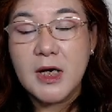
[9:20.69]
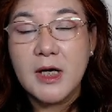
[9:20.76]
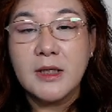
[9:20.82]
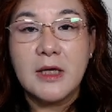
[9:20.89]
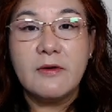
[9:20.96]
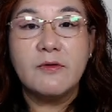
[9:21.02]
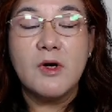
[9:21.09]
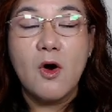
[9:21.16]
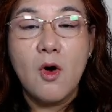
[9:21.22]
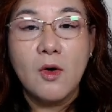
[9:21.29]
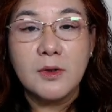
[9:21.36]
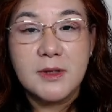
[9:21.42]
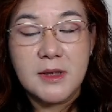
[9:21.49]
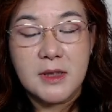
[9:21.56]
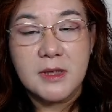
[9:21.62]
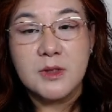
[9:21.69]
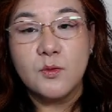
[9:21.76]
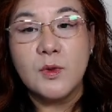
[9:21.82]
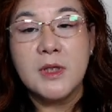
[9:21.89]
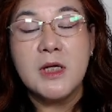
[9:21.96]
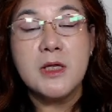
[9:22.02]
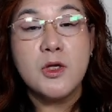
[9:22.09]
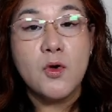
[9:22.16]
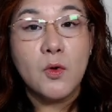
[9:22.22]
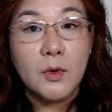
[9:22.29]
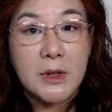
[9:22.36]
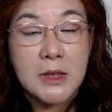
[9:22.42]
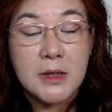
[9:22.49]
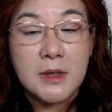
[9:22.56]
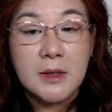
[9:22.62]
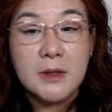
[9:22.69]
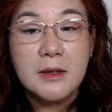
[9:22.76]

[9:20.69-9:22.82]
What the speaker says: if the ox is within your year,